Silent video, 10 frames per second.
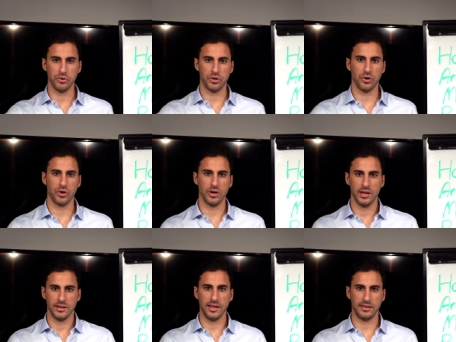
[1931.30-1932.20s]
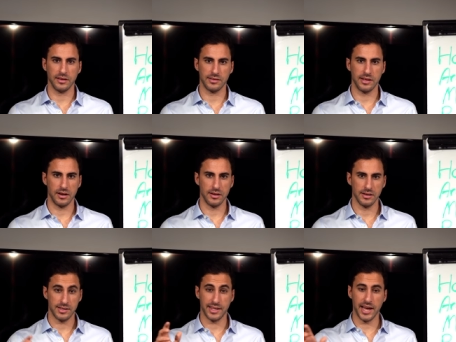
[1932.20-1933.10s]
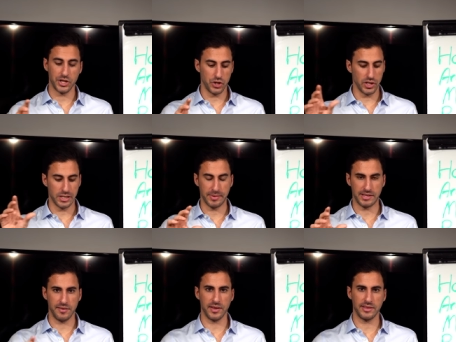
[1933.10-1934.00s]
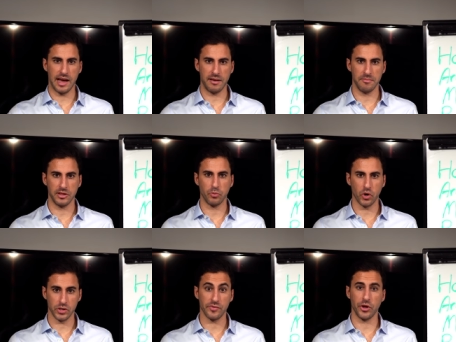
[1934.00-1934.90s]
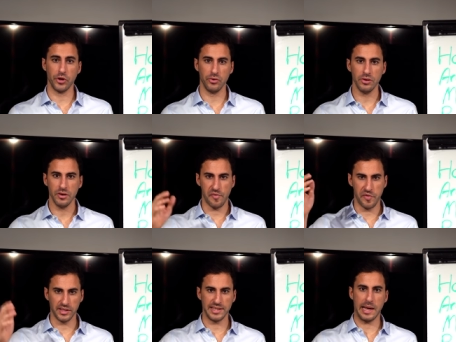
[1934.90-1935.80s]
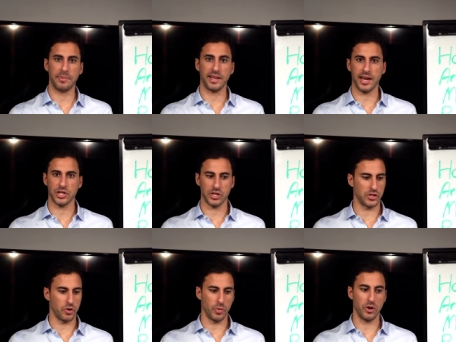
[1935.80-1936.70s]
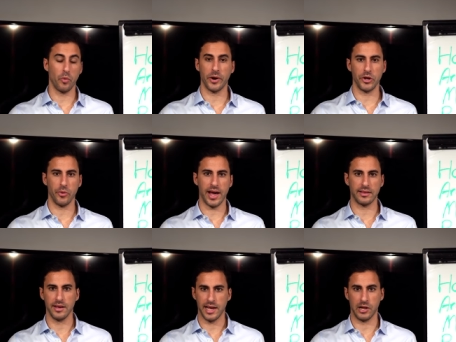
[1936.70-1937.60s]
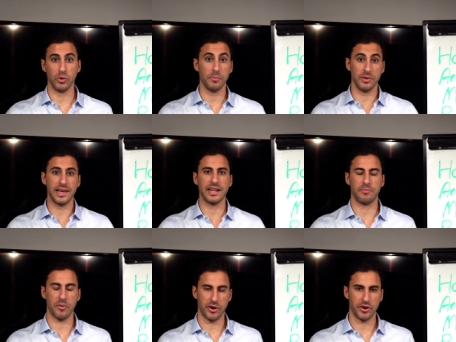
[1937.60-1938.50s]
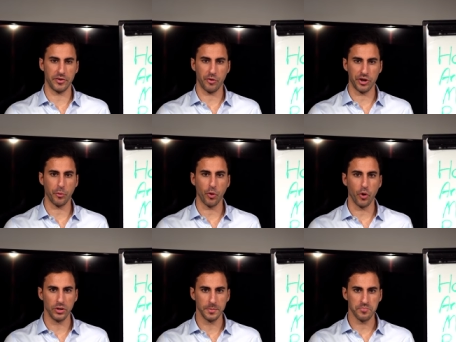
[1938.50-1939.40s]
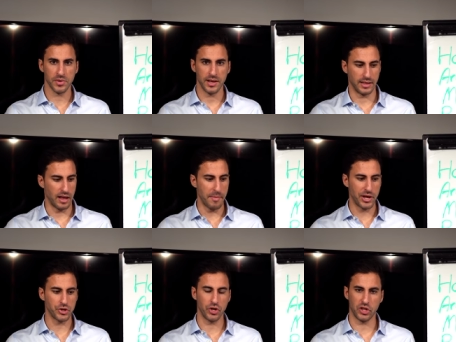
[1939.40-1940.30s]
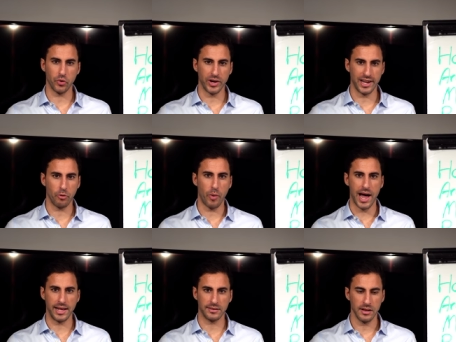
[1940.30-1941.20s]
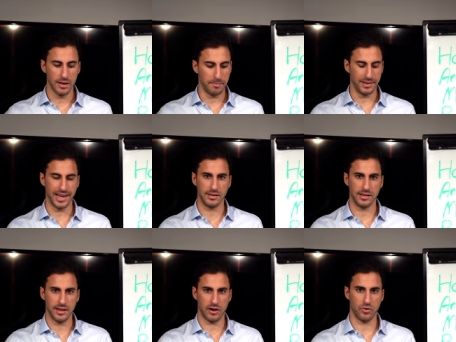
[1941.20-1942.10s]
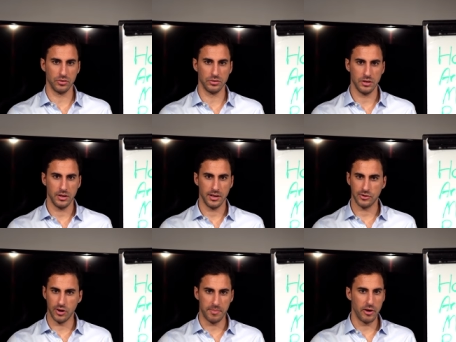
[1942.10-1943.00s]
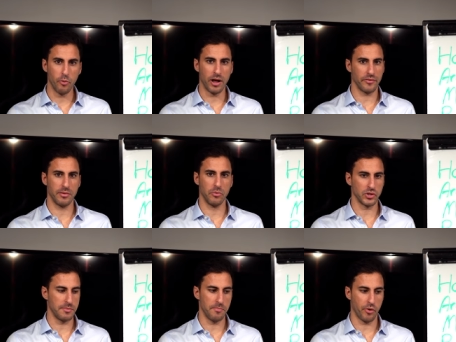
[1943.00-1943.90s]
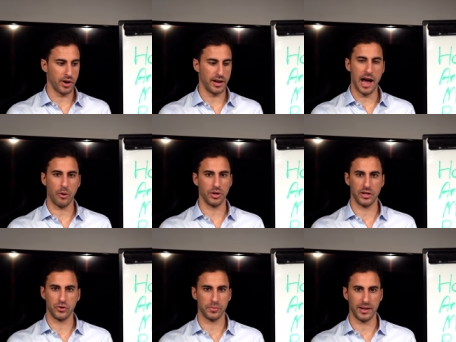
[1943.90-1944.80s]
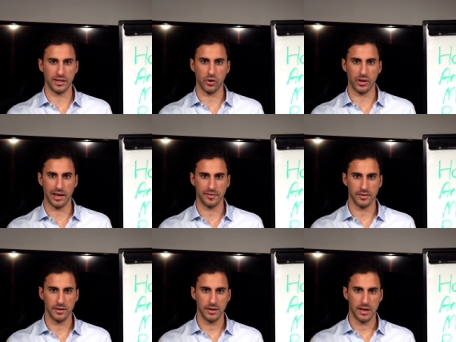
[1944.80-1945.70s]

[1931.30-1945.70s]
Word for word: Put your details there, schedule a specific time that works for you, fill the application so we know where you're at and we get prepared for the call. And then make sure that you're in a quiet place in the call. It's gonna be one of the most important hour that you spend in your life.